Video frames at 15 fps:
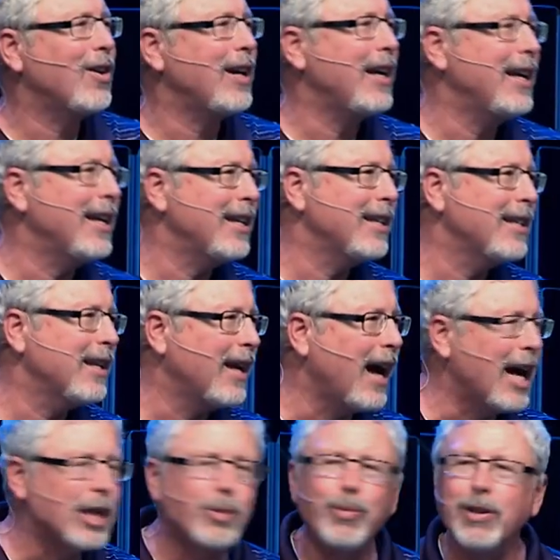in the
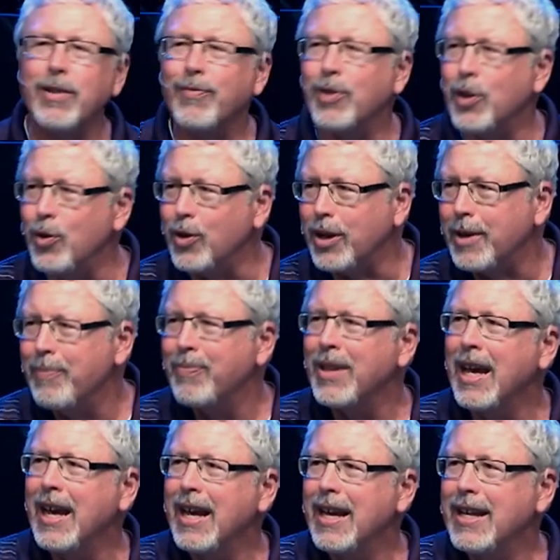Gospel of Luke,
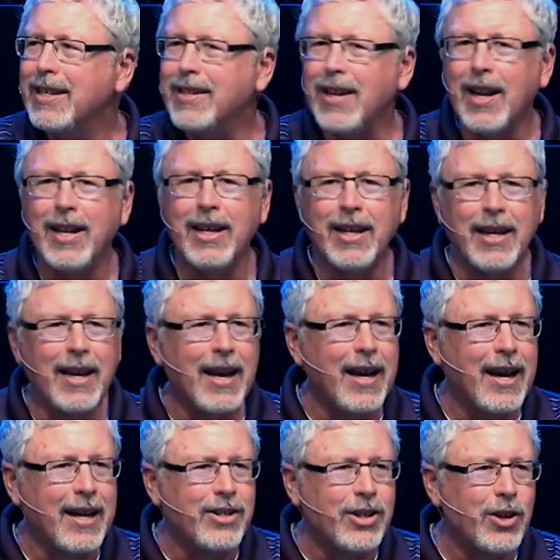studying uh,
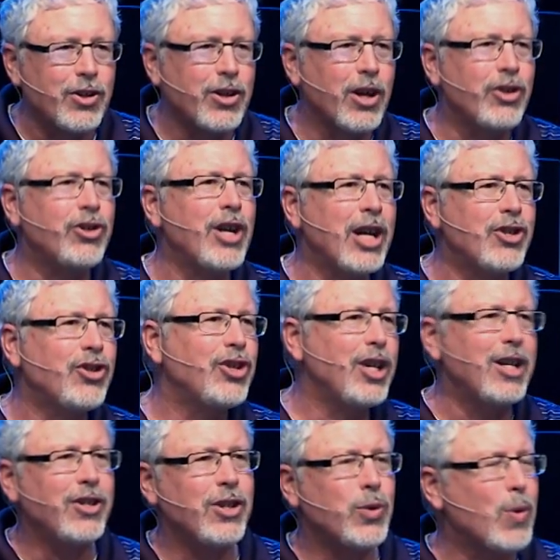a series called Just
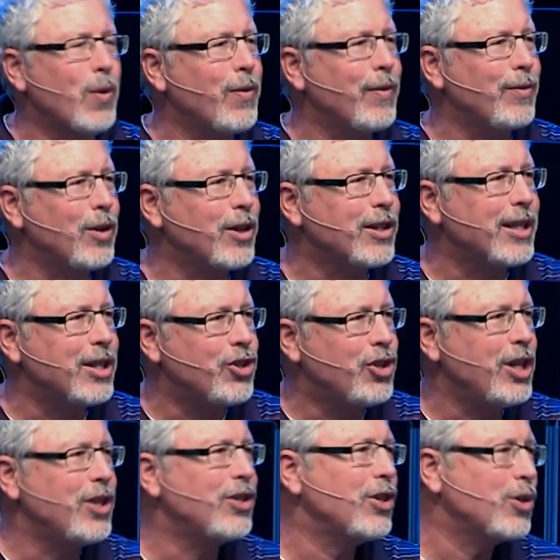Jesus, where we've looked at
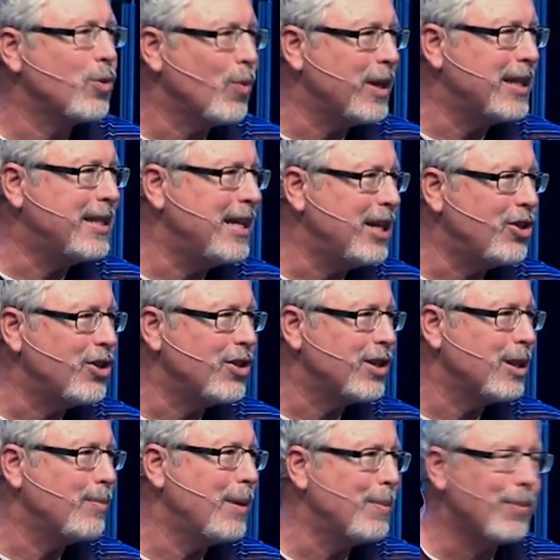Jesus and what he teaches and
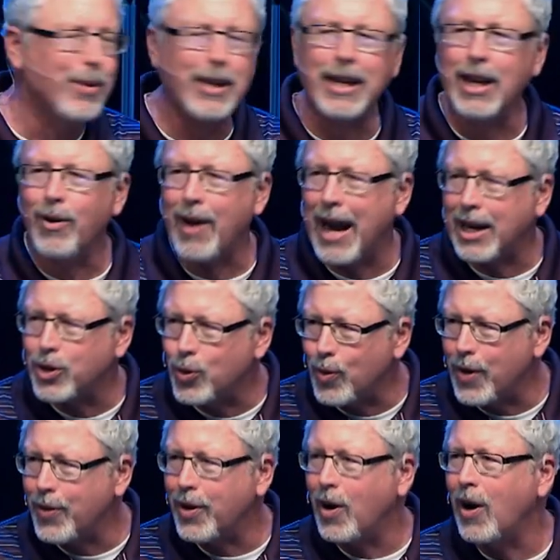the people that he interacts
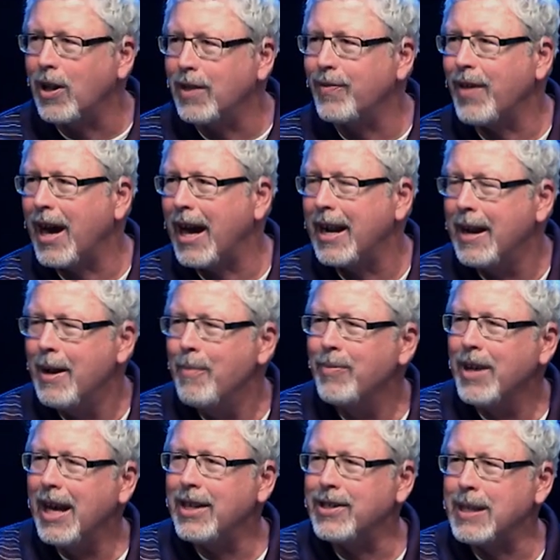with and all of that.
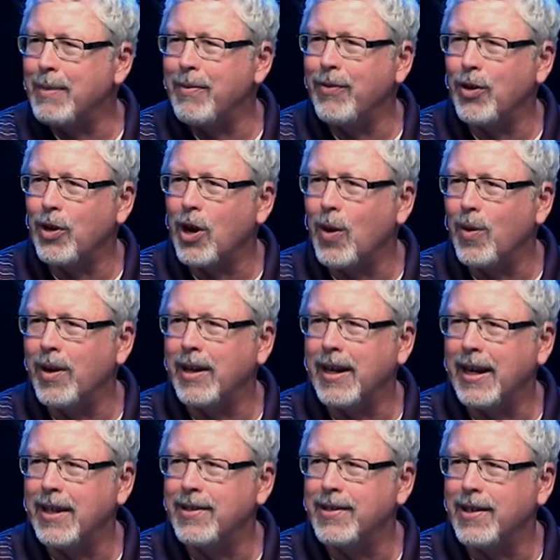And some of you are going,
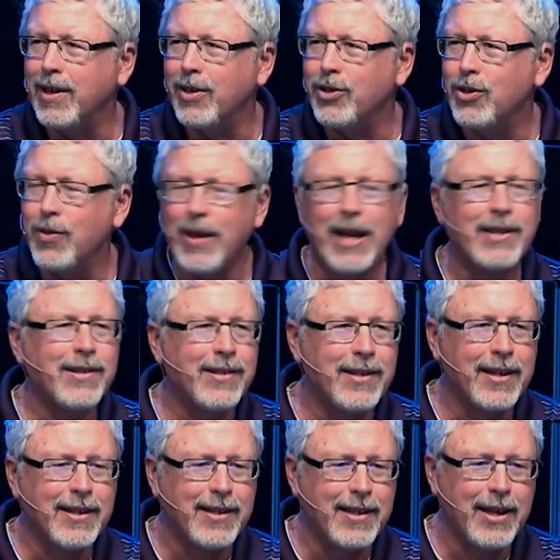It's still
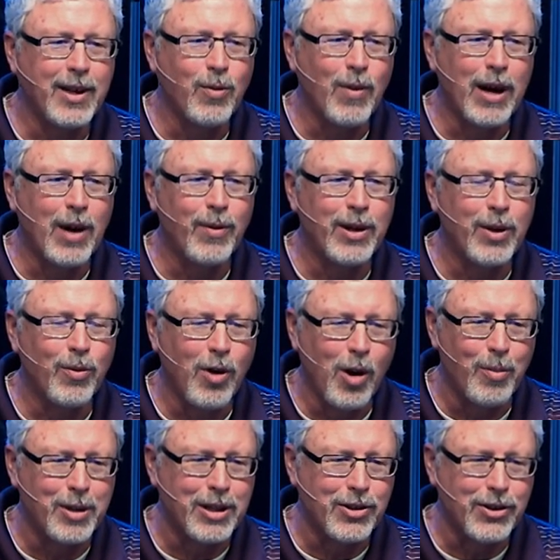2016. Why are we in
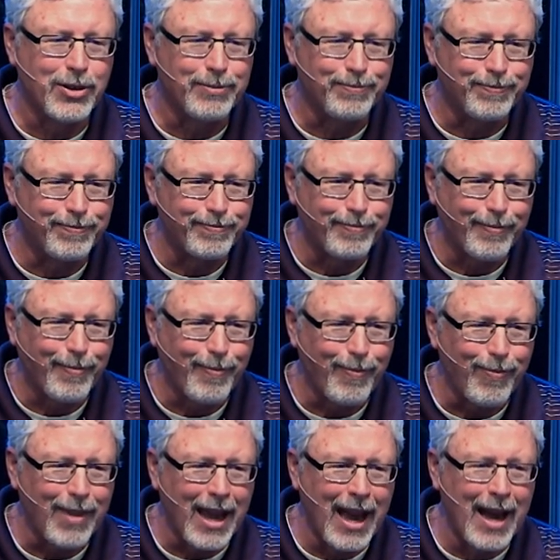Romans?
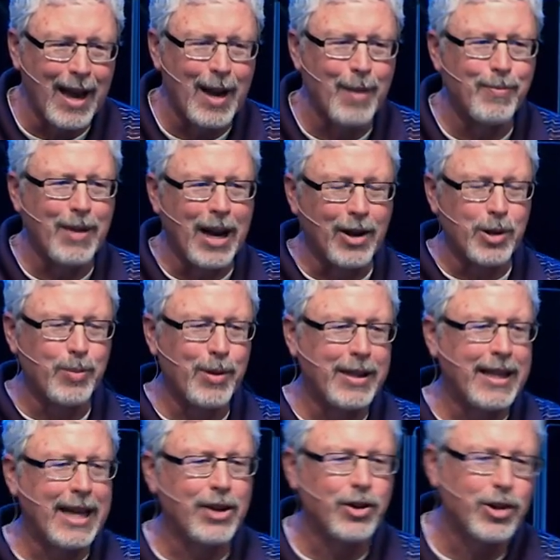Uh, I'll explain
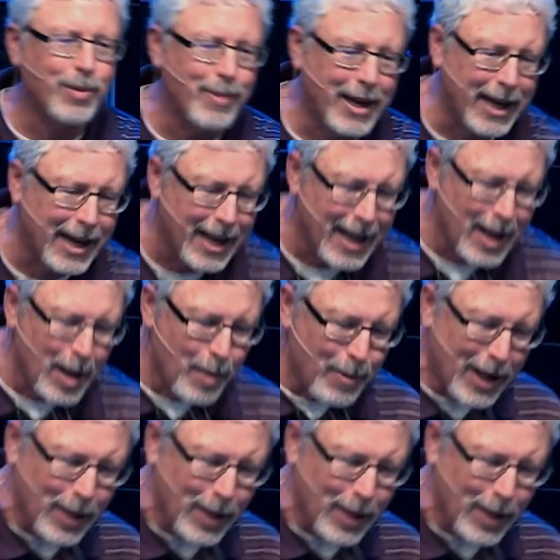that in just a minute. By